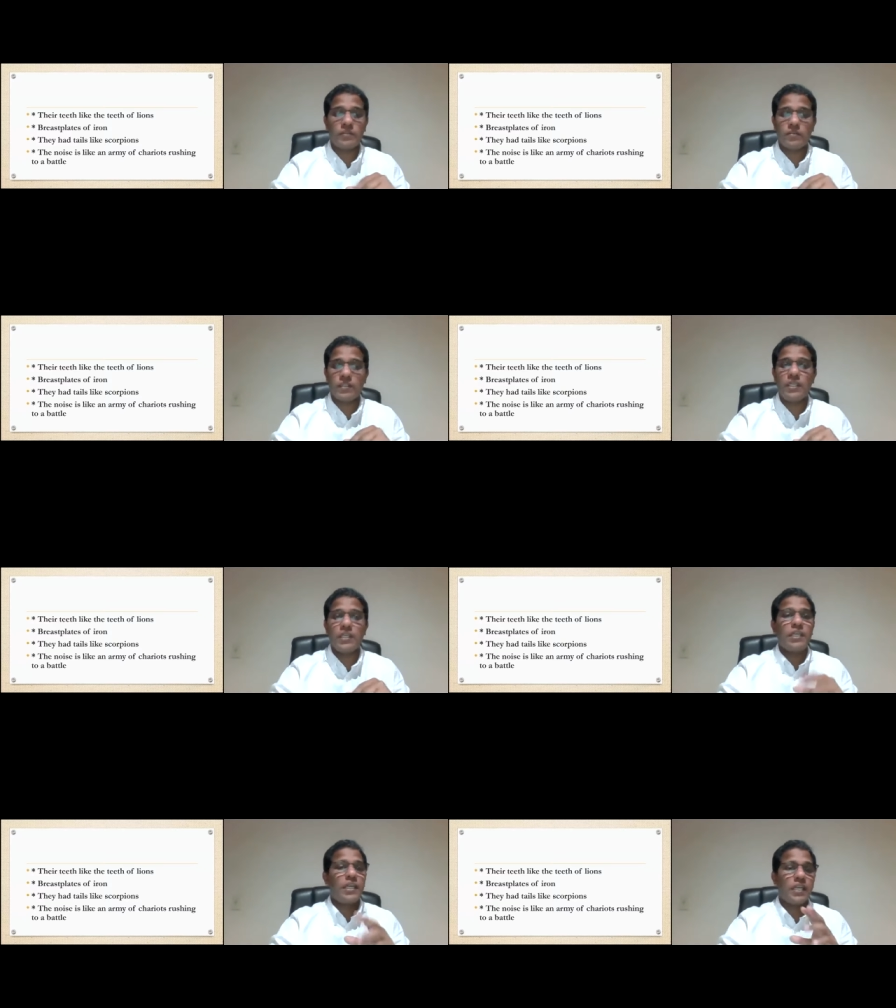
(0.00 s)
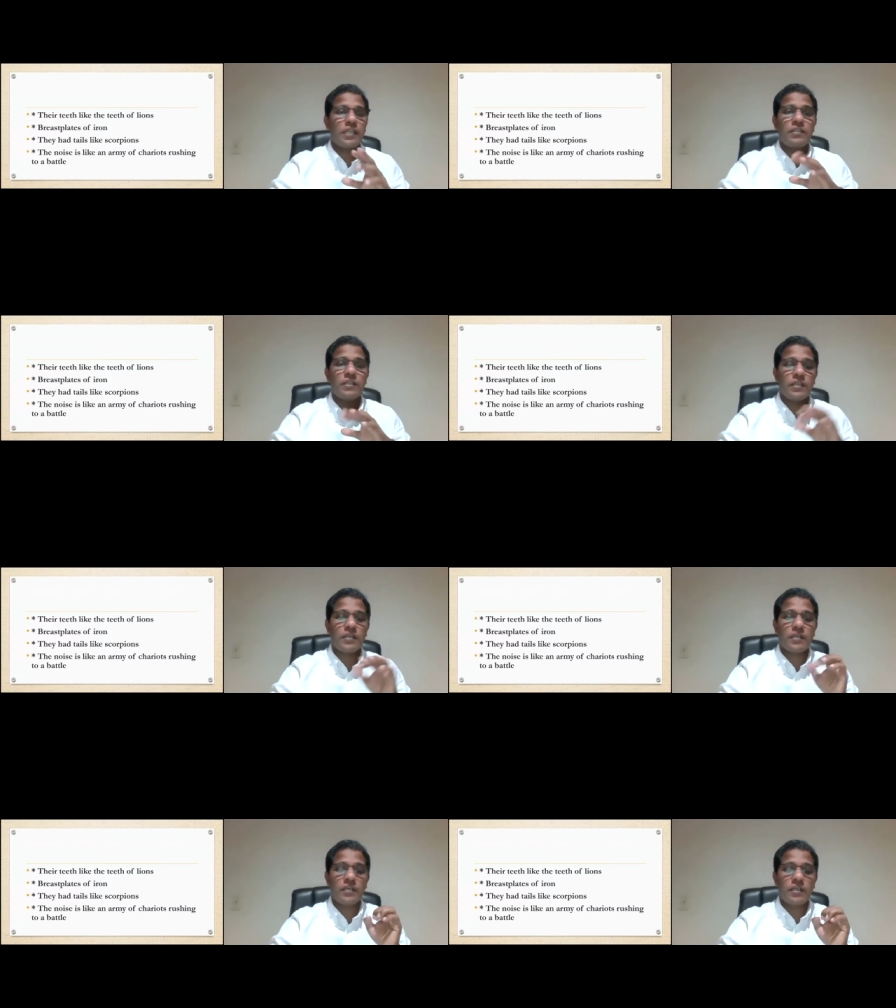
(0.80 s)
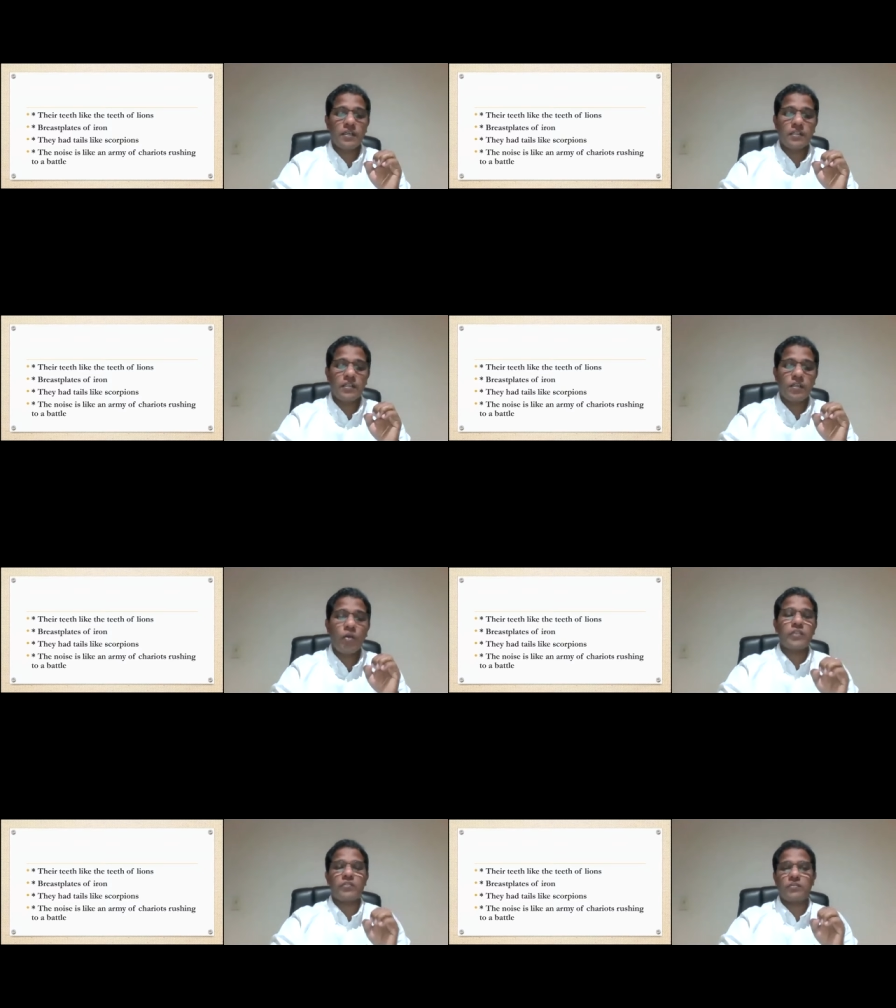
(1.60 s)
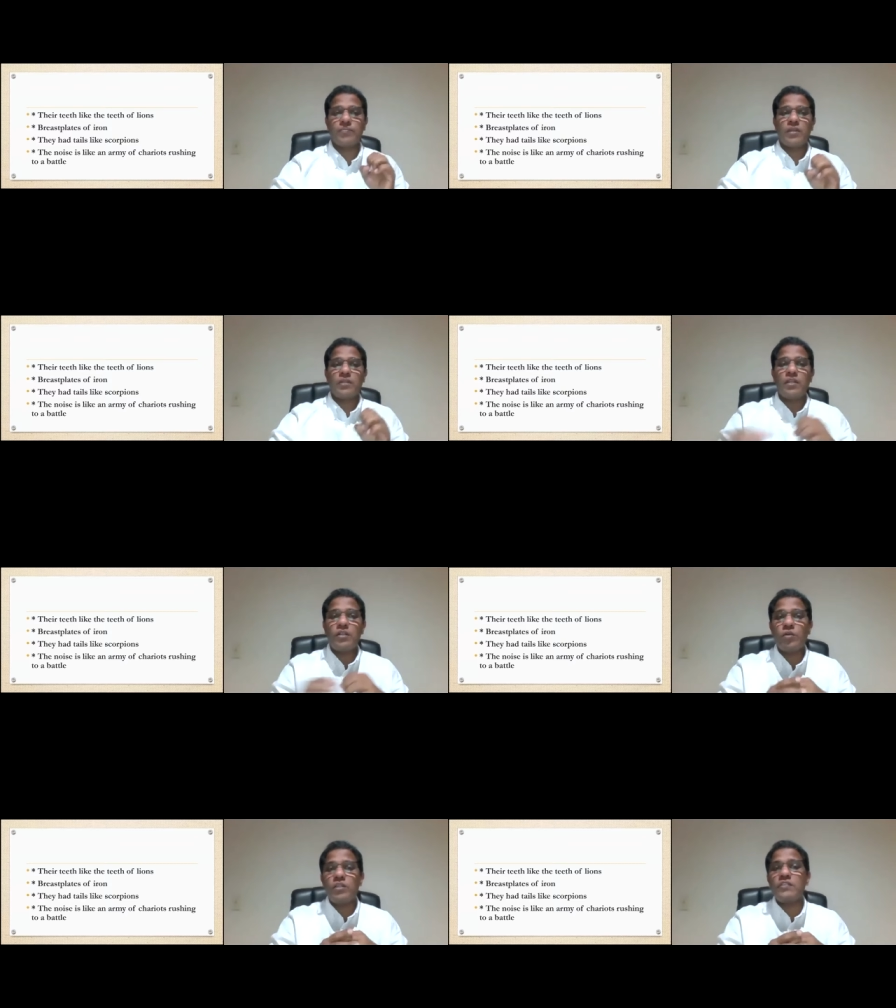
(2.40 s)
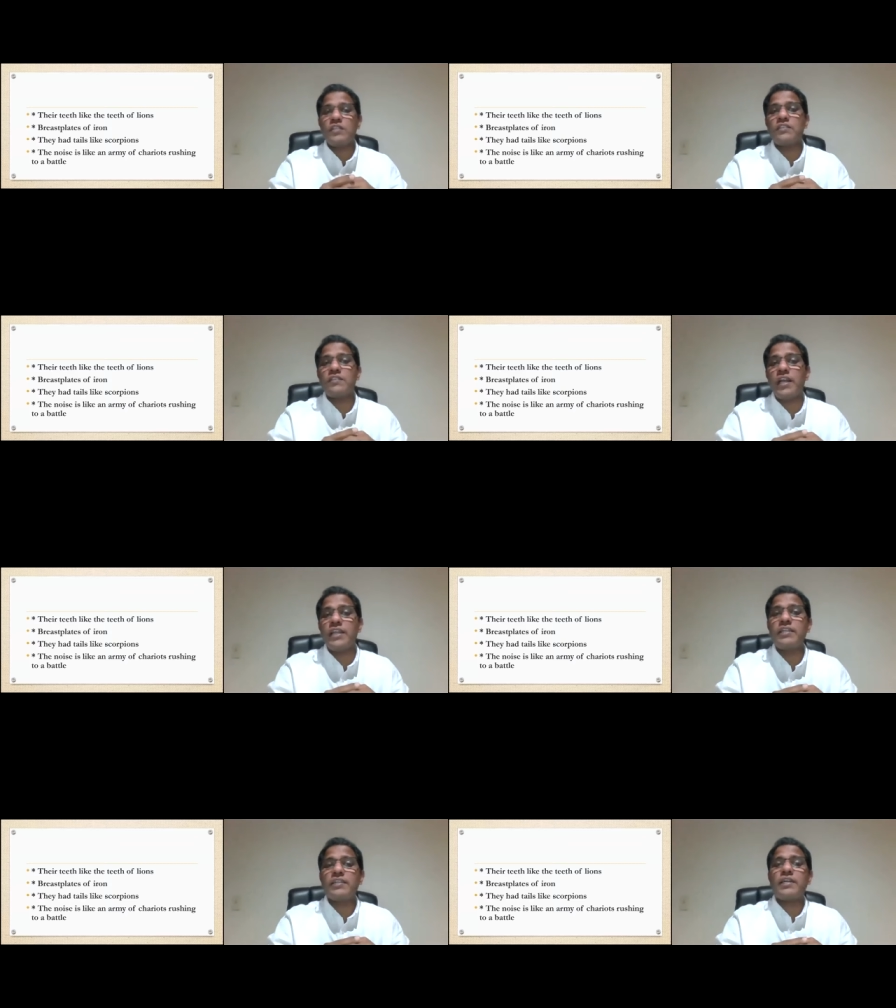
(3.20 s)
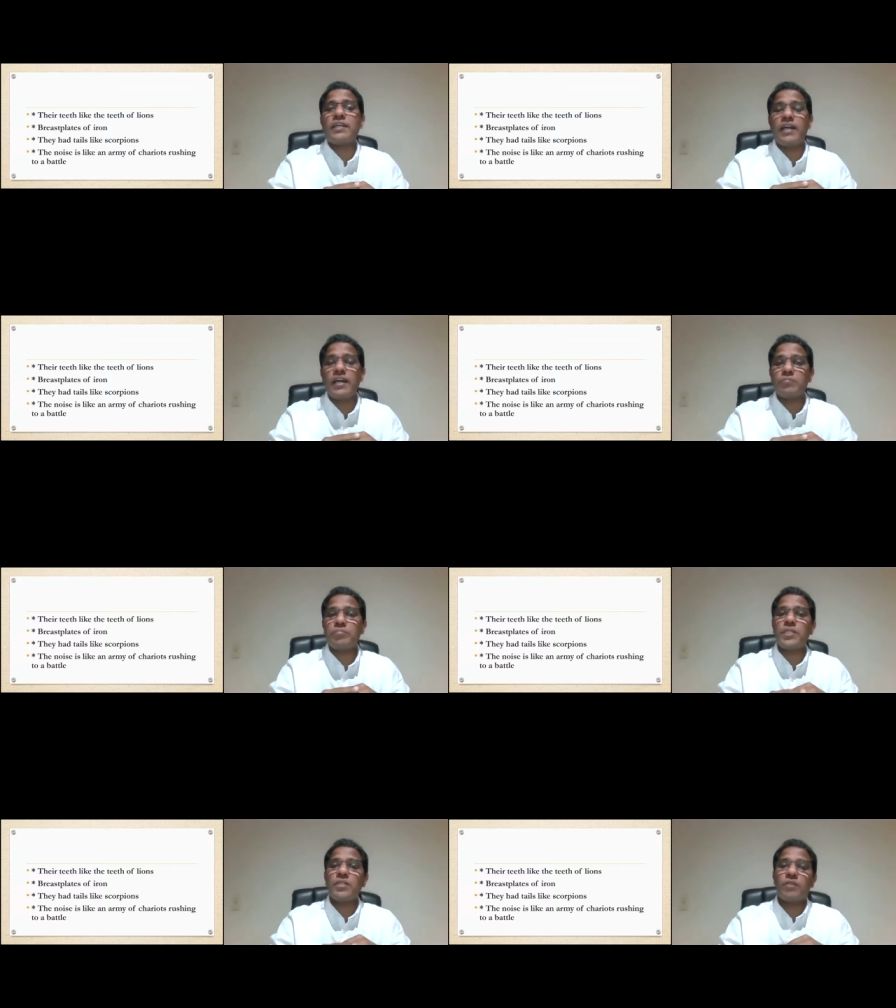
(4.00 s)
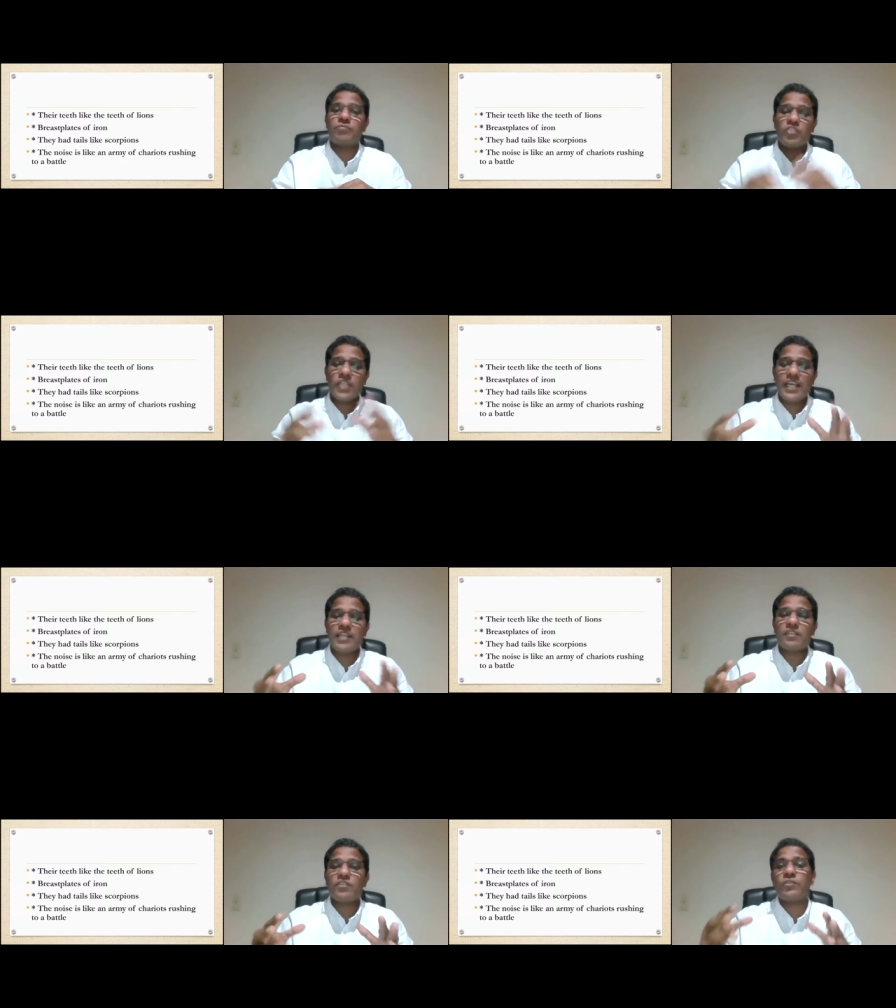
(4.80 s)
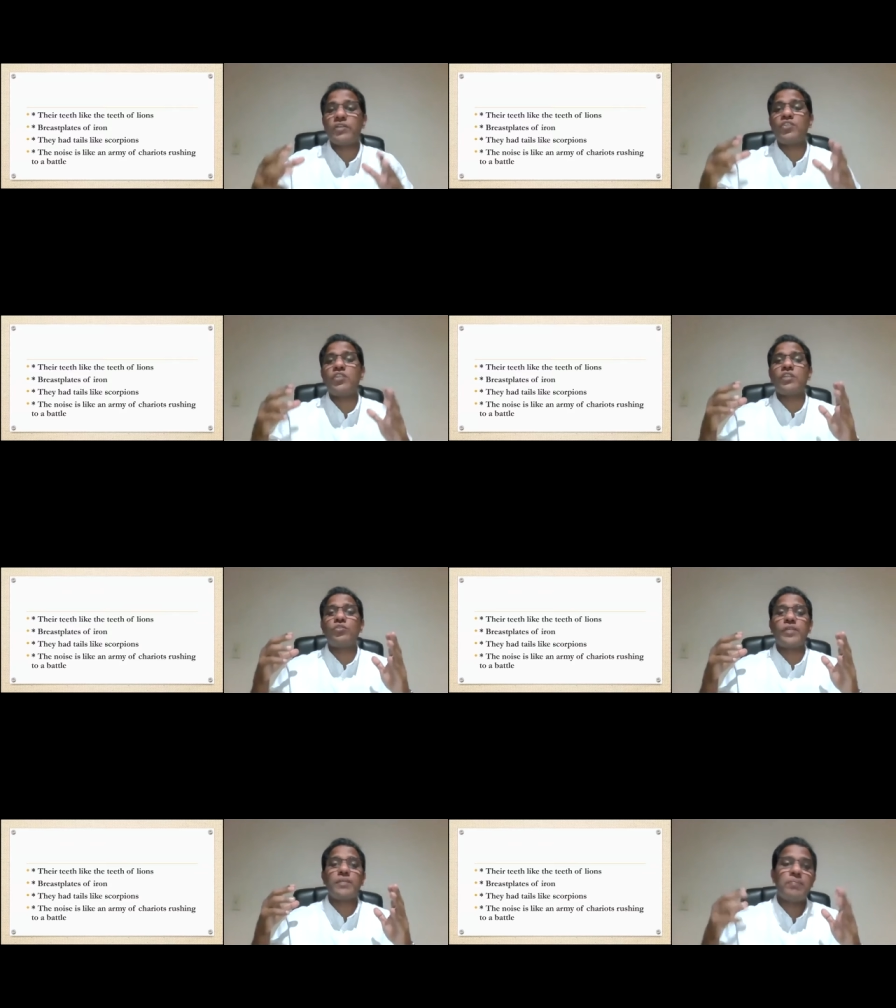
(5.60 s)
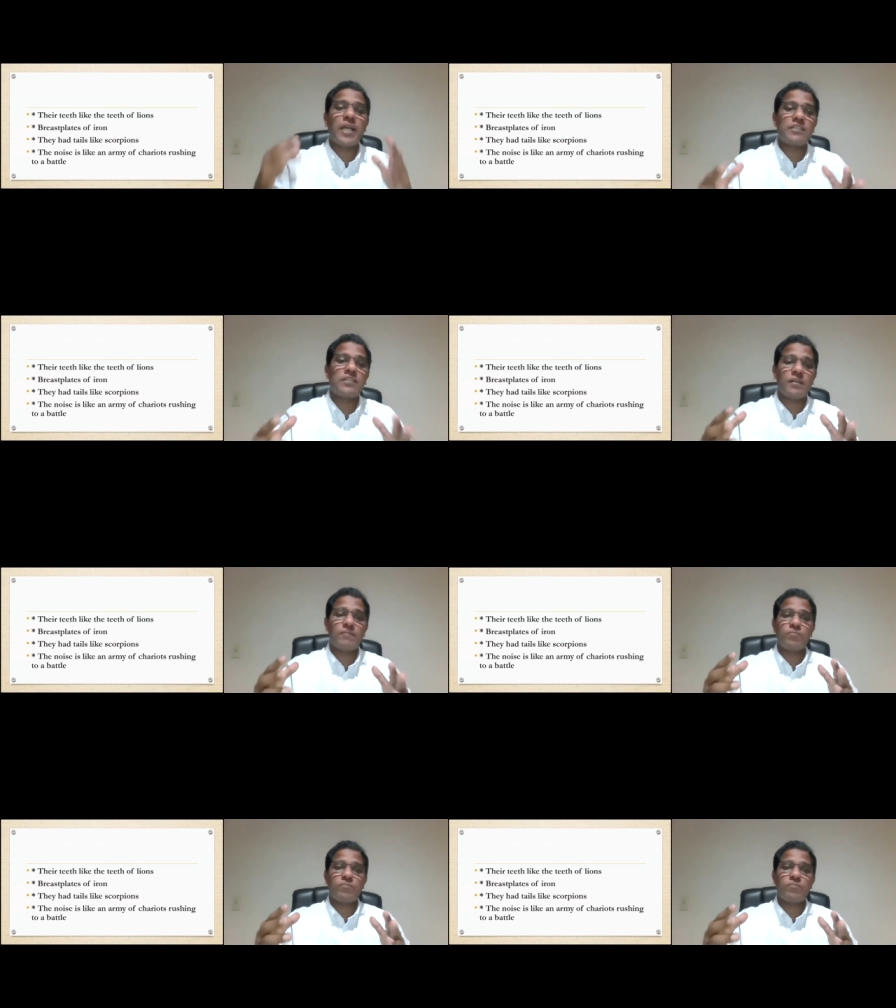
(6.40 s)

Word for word: Okay? And uh, uh, the noise, the noise is like an army of chariots rushing to a battle.